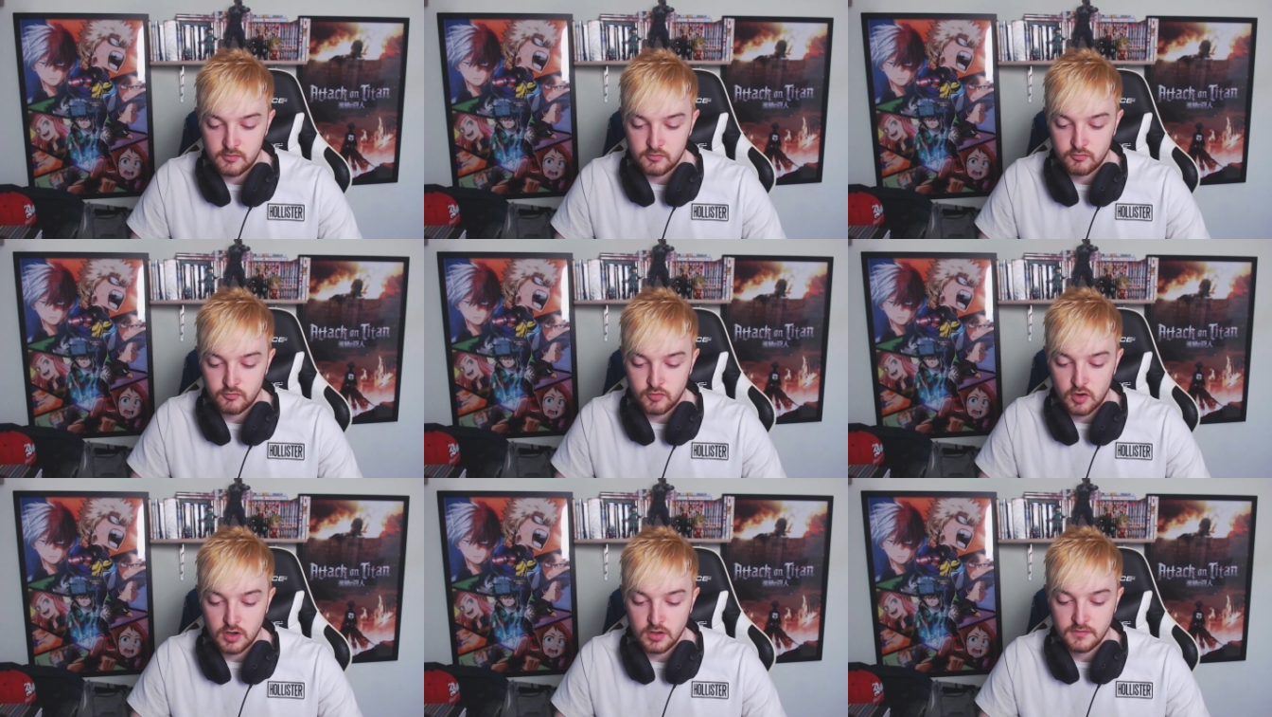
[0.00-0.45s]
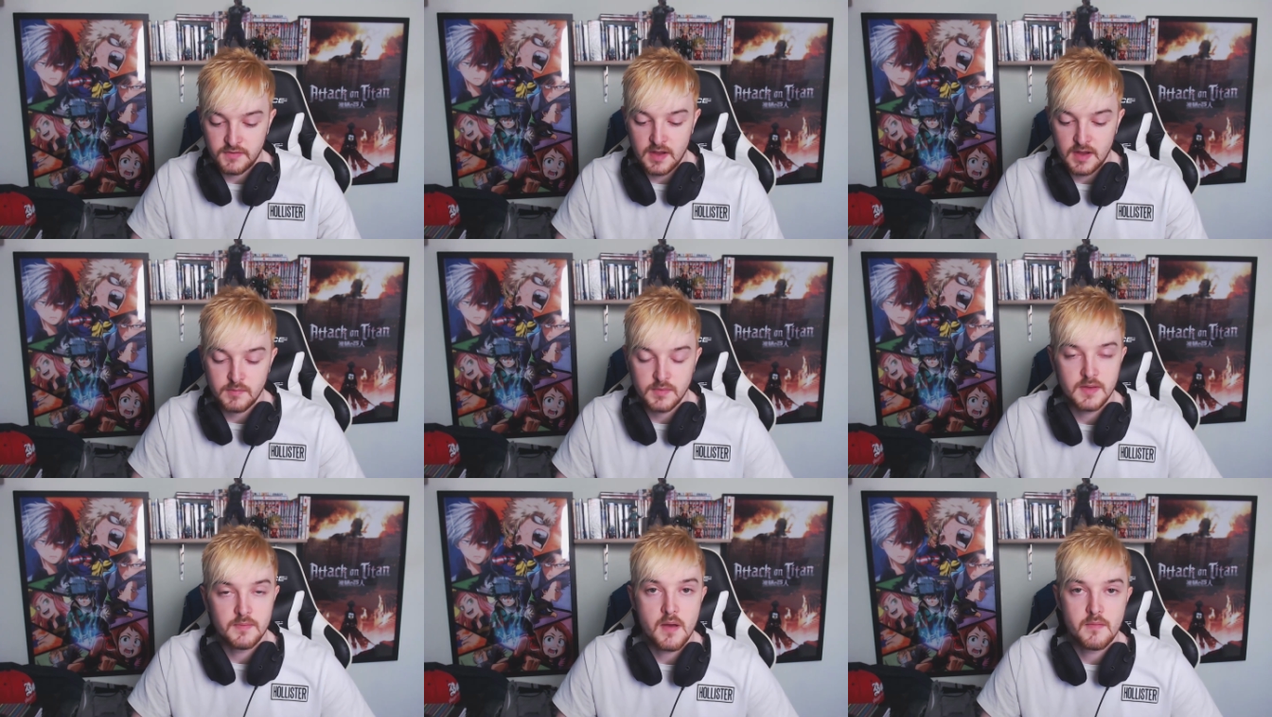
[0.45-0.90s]
royal
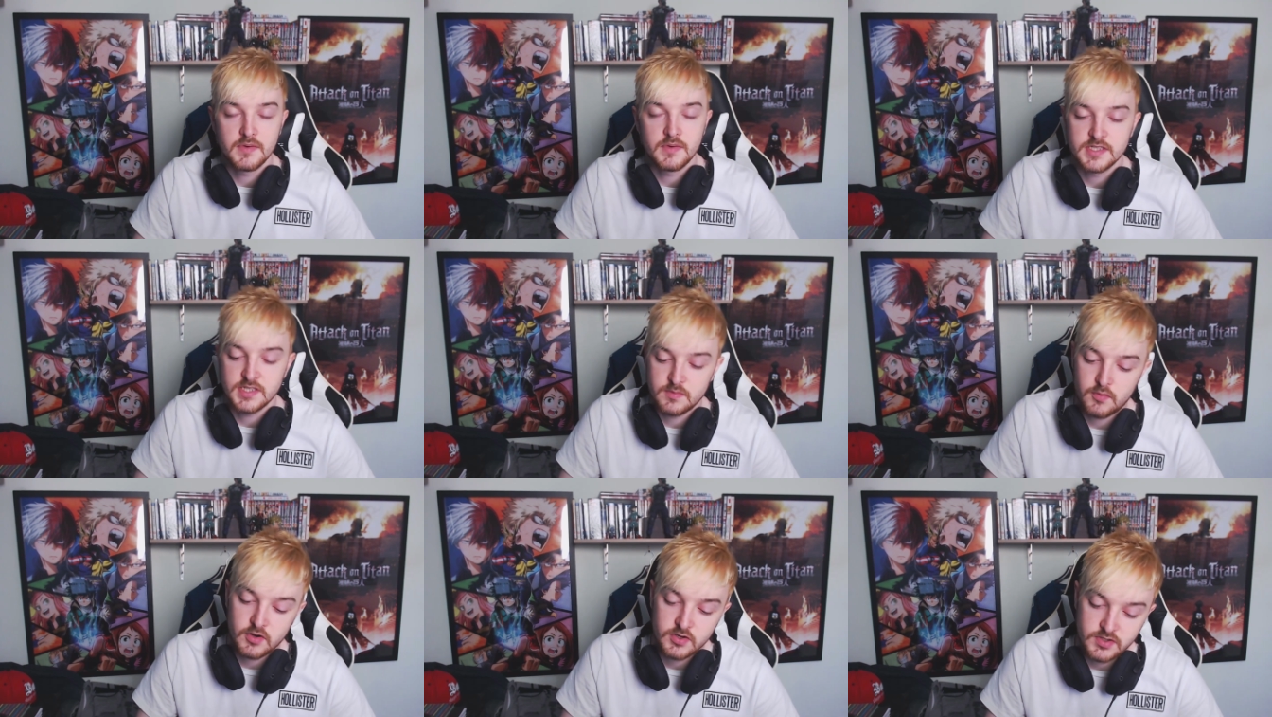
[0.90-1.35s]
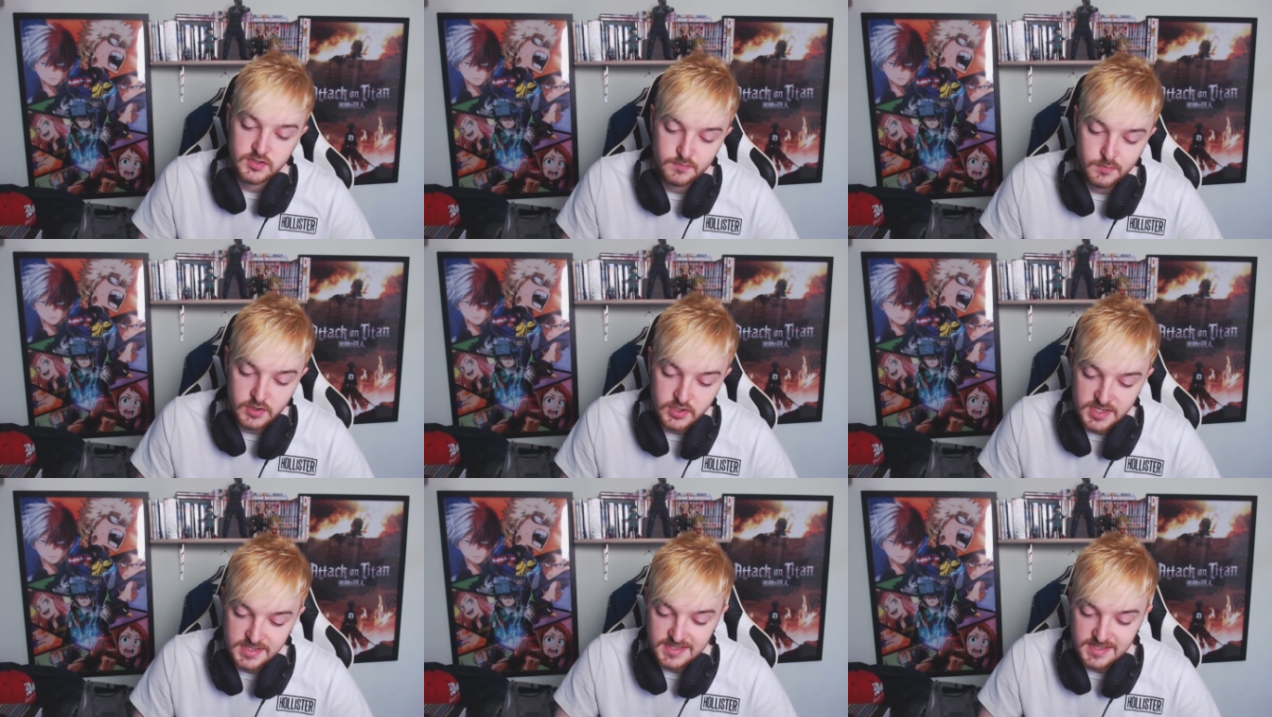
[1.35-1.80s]
family members, the prin
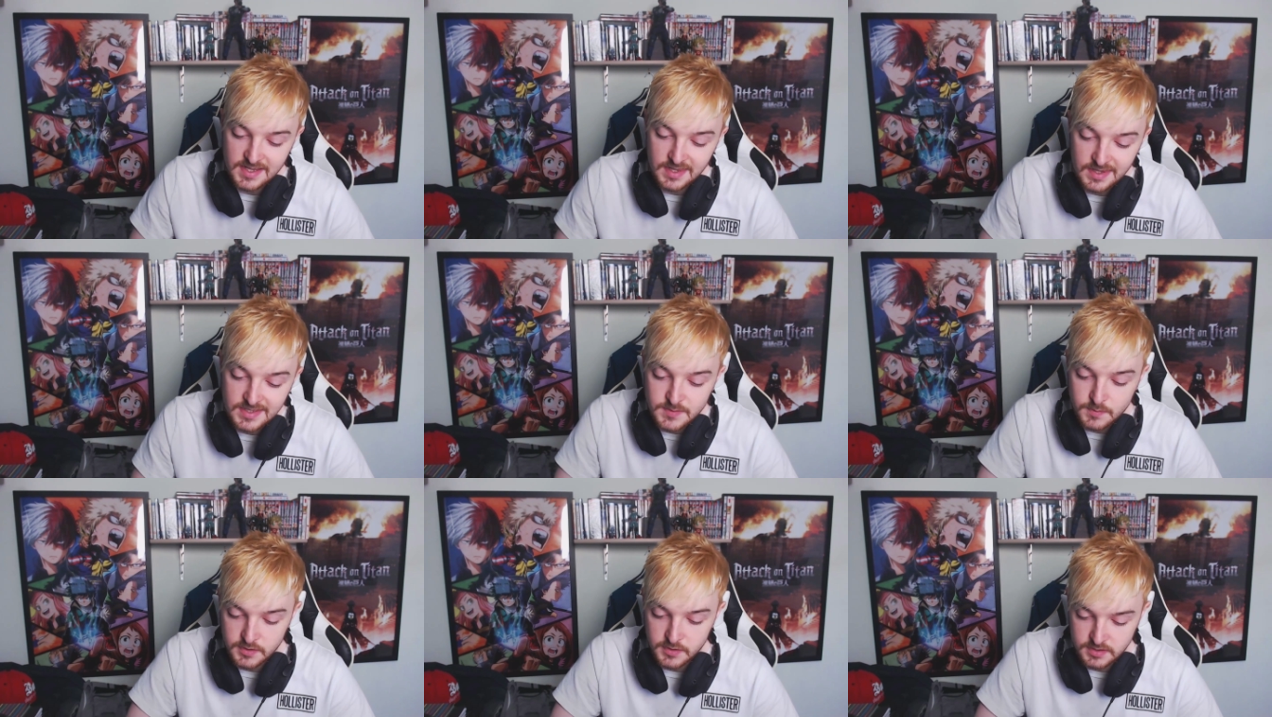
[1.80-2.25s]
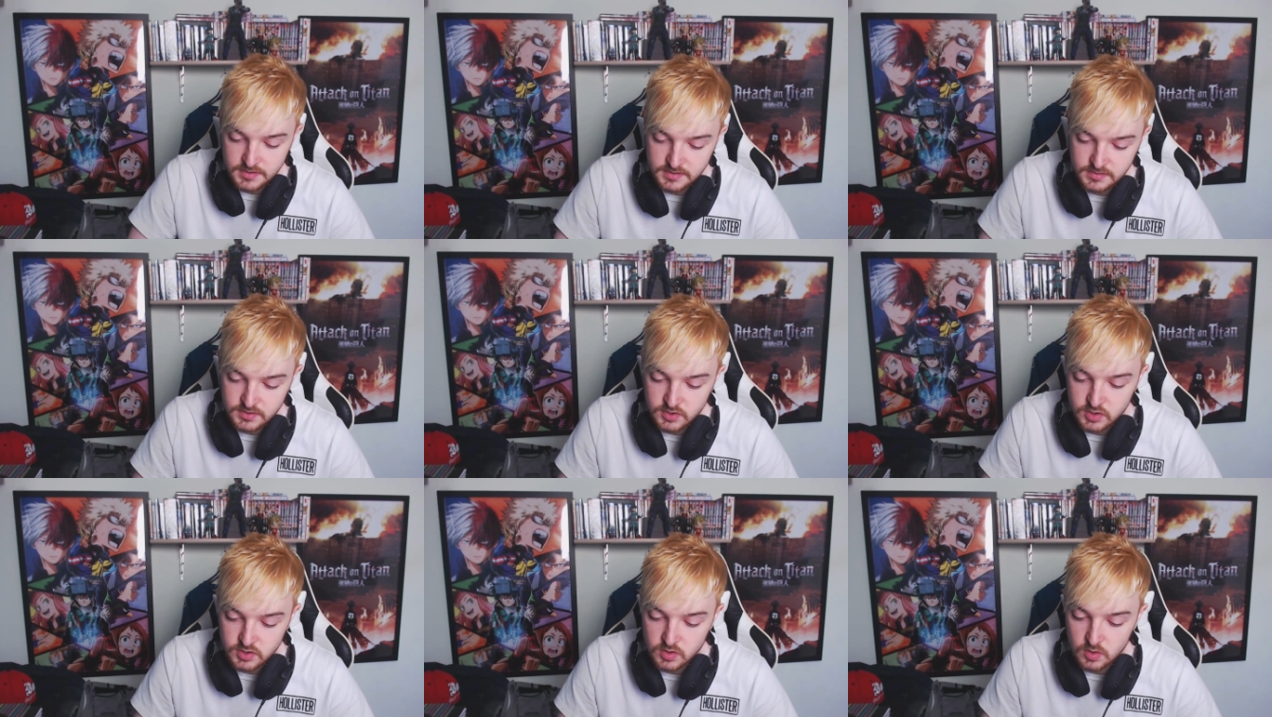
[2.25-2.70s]
Princess Elizabeth as
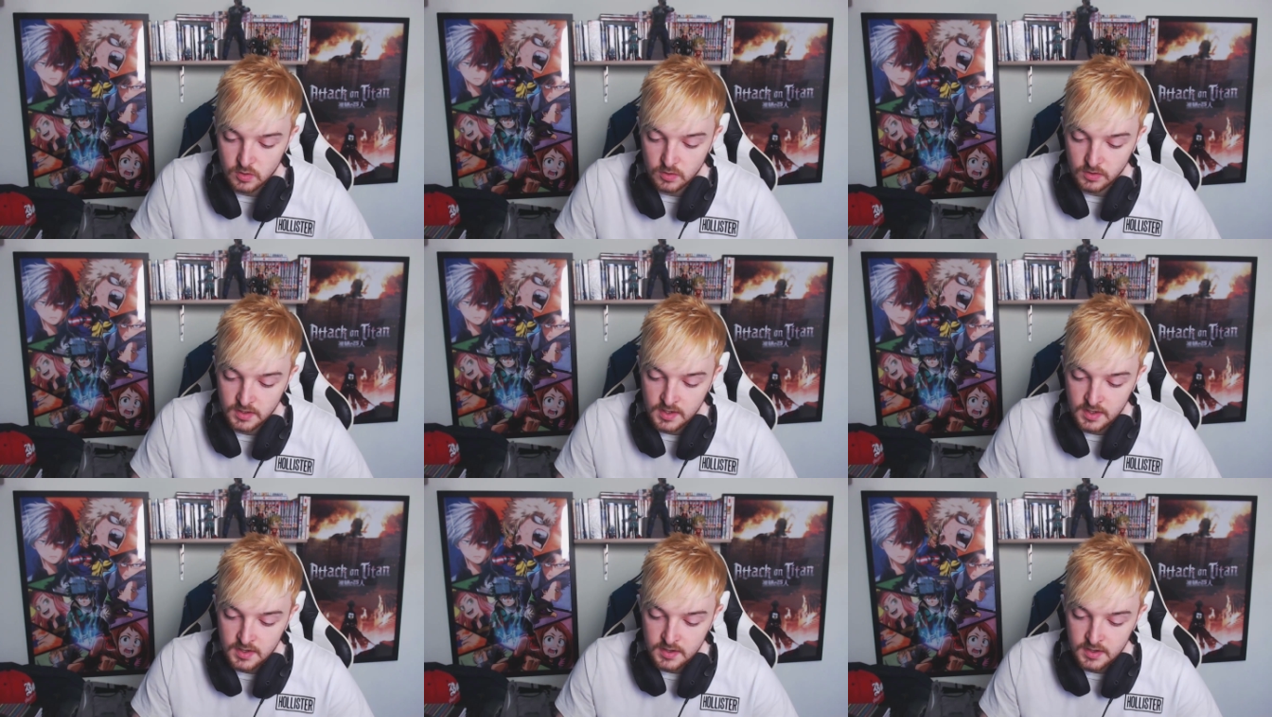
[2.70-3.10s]
she's called,